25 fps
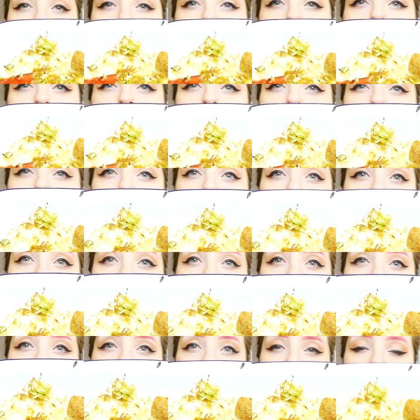I've got all of the
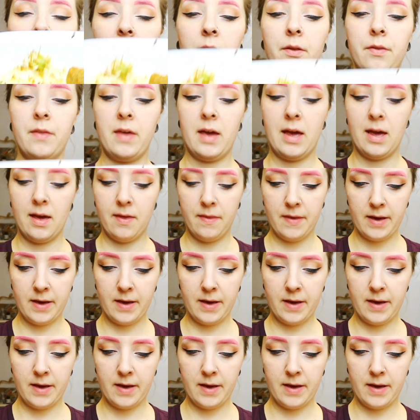sauce down there.